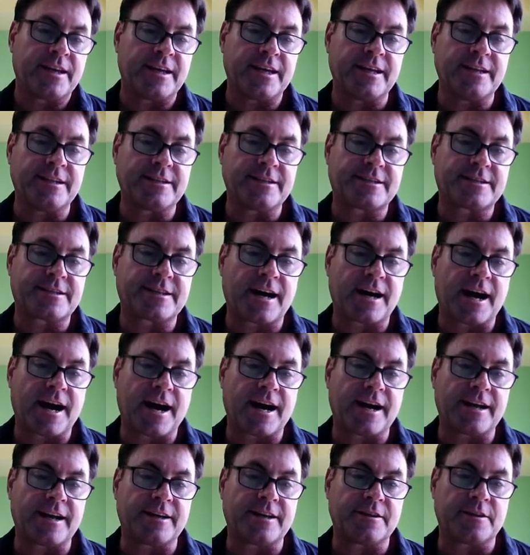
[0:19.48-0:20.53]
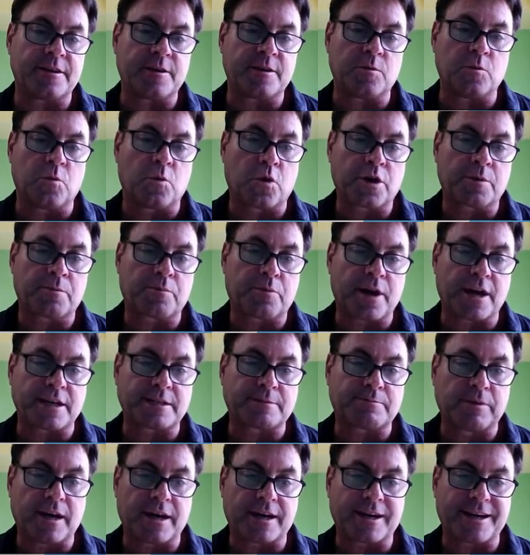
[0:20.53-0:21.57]
inside the
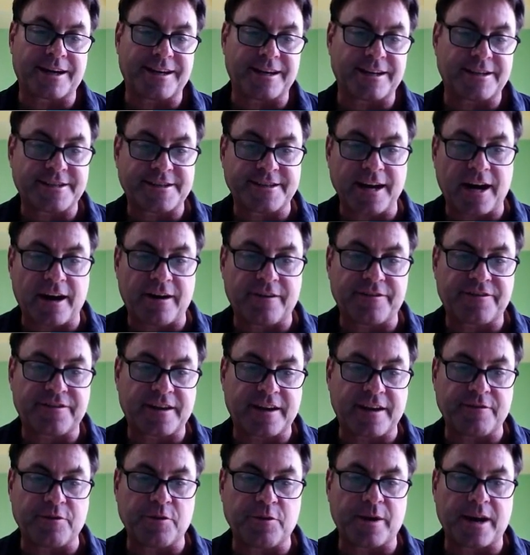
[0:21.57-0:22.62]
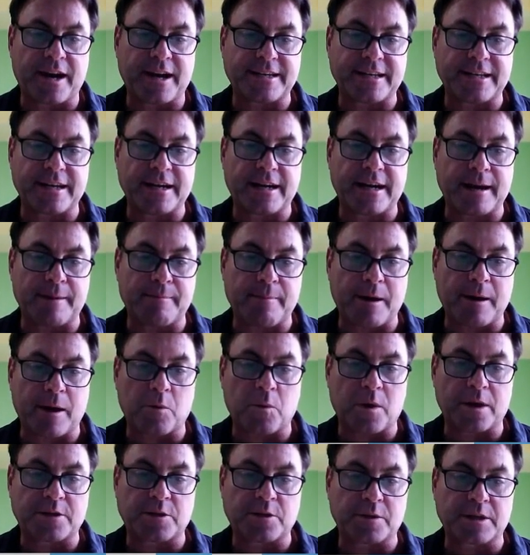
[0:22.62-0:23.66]
WordPress plugin itself, give you an idea about
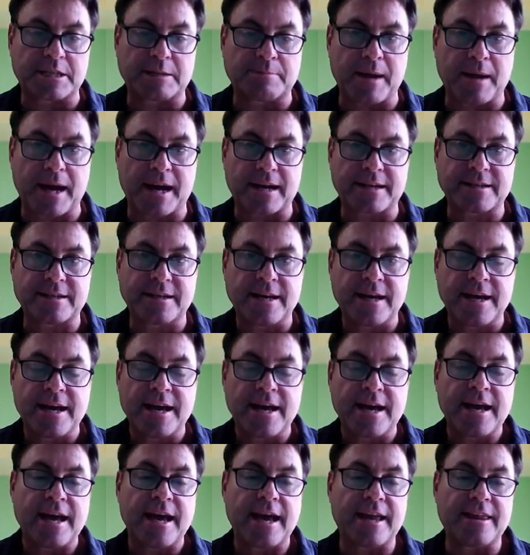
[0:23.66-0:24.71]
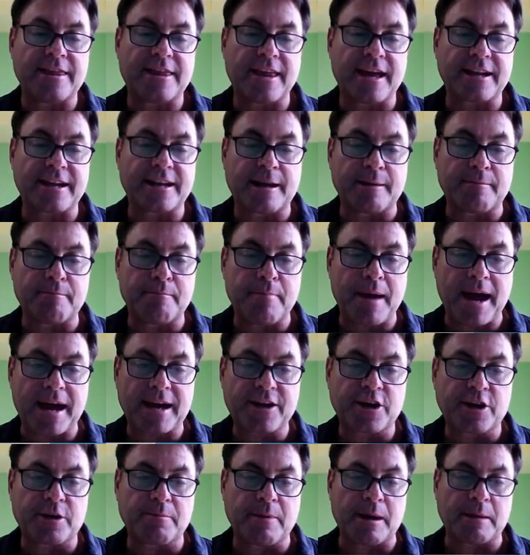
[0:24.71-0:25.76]
what to expect and then come back
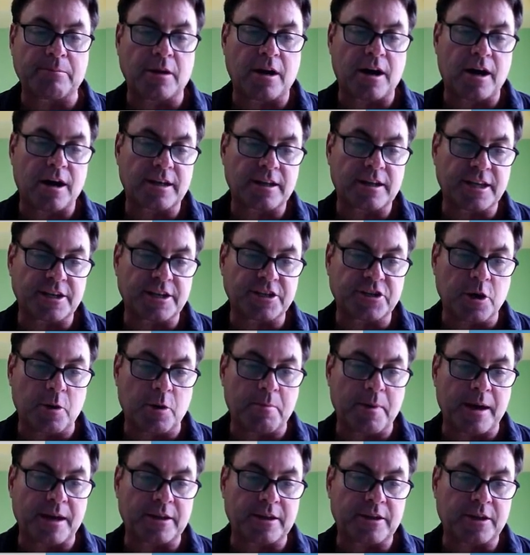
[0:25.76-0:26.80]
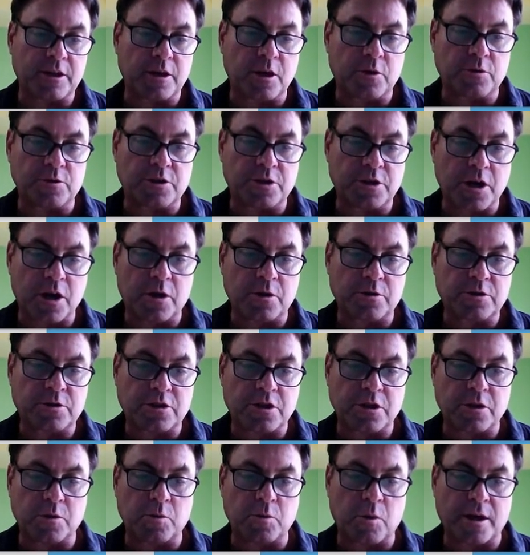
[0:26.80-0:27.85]
here to my blog, let you know about the OTOs,
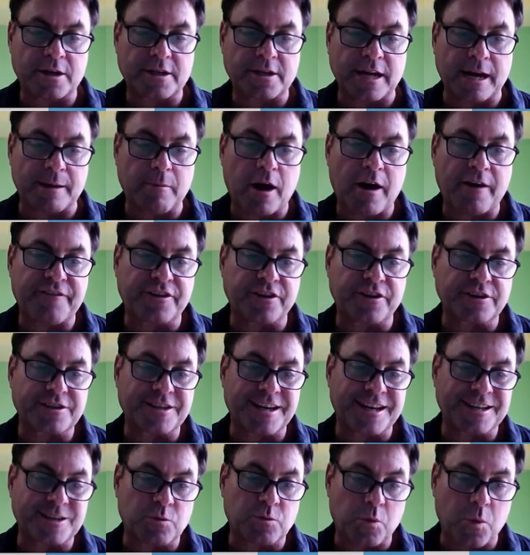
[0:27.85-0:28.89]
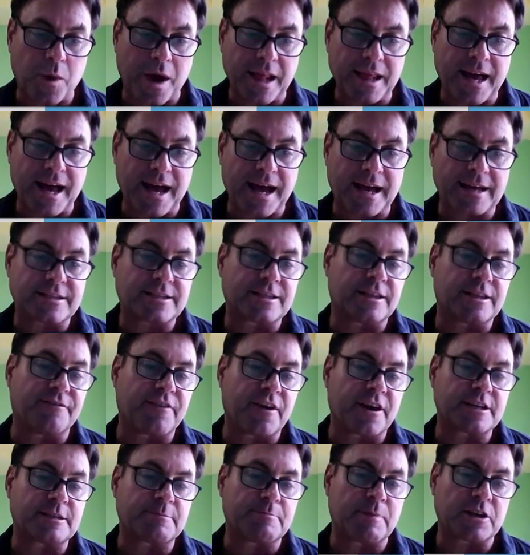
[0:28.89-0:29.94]
the one time offers, as well as the
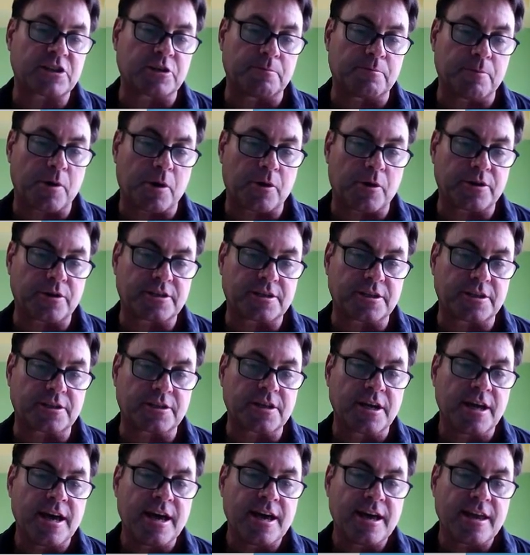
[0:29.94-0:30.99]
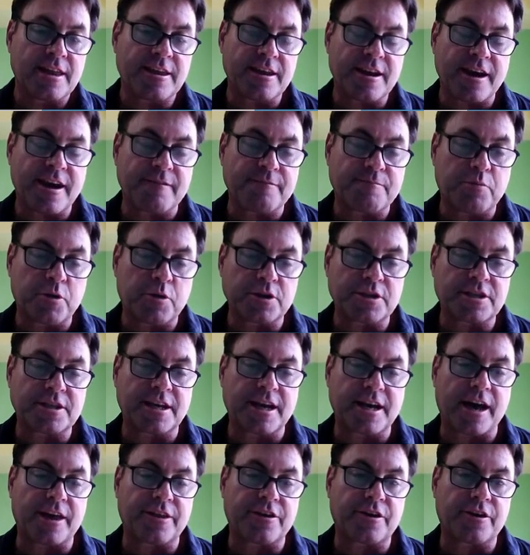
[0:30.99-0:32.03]
very special bonuses that I've put
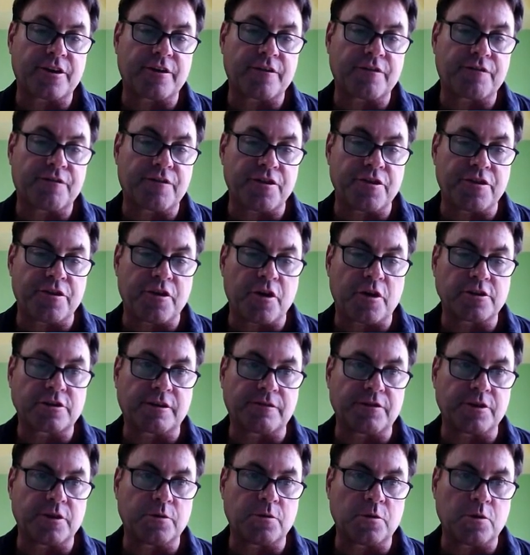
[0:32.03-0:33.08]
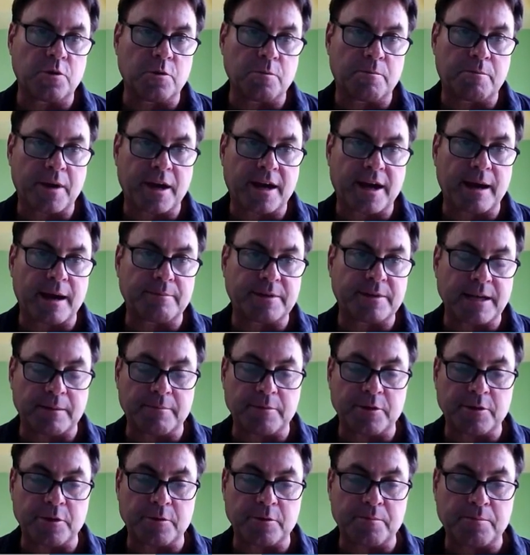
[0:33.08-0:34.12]
together for those of you who pick up
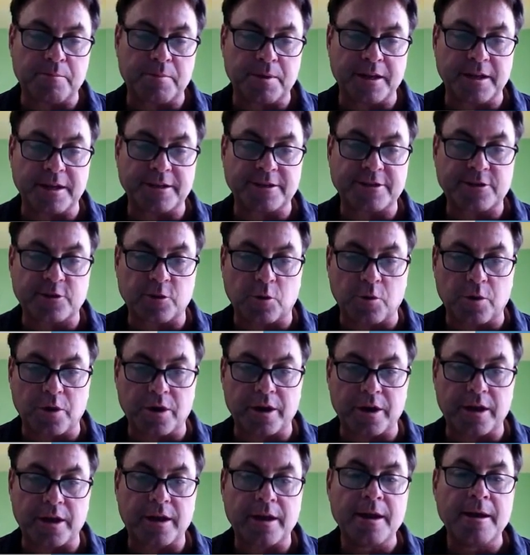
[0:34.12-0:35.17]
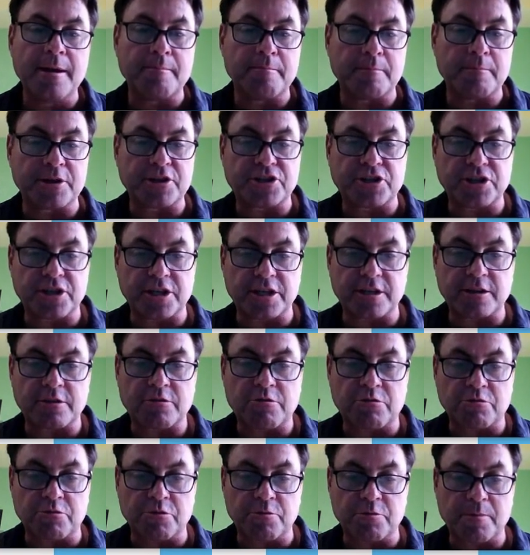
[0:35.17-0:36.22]
WP Story Machine
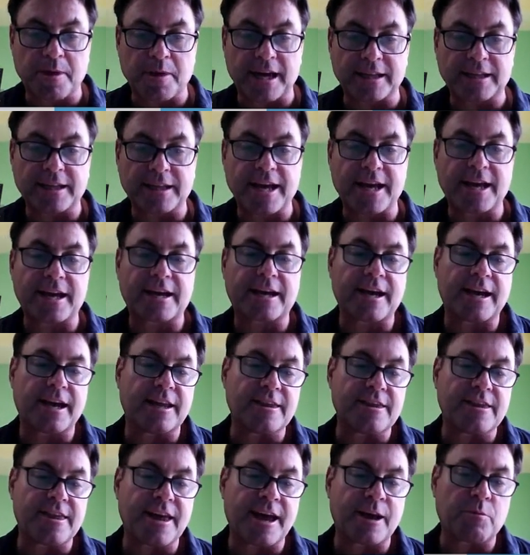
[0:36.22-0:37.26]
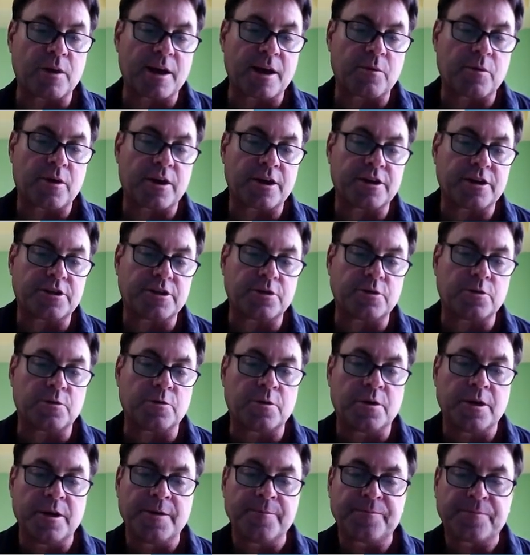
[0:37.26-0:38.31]
through my link. And then what I want to
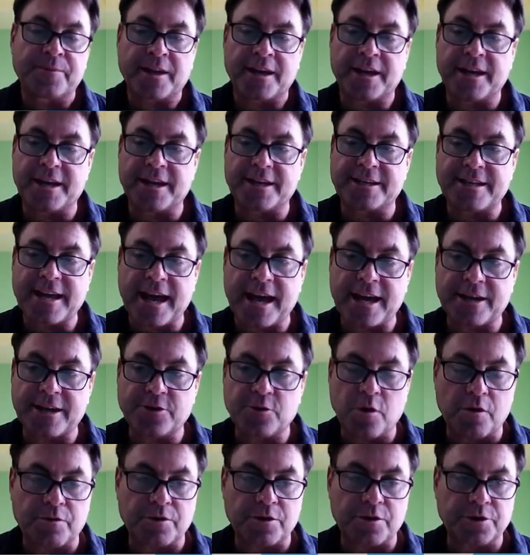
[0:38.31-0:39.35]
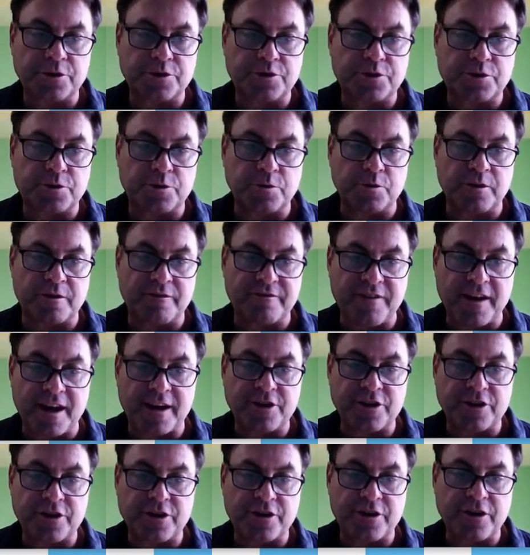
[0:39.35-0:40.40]
do is hand you over to the
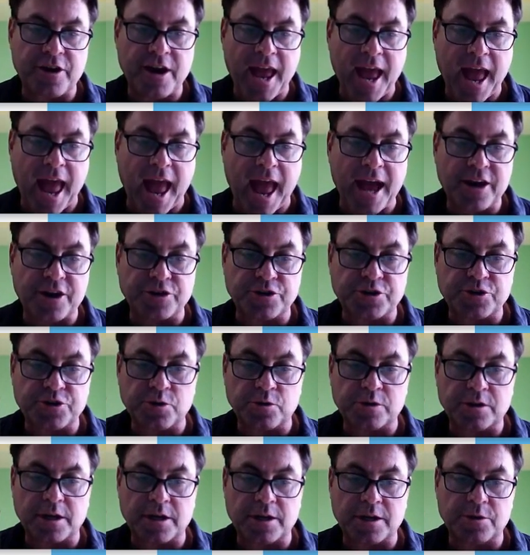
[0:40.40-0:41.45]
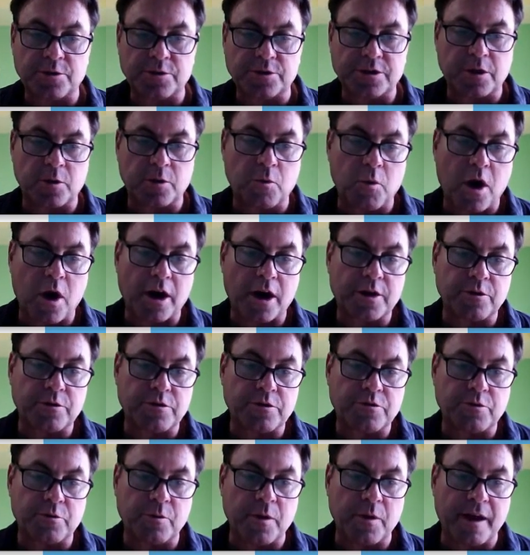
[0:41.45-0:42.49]
vendor, Ankur Shukla, who's going to walk you
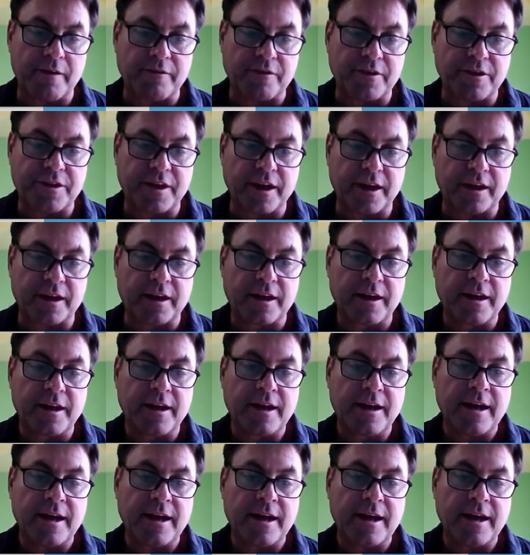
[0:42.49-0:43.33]
through everything.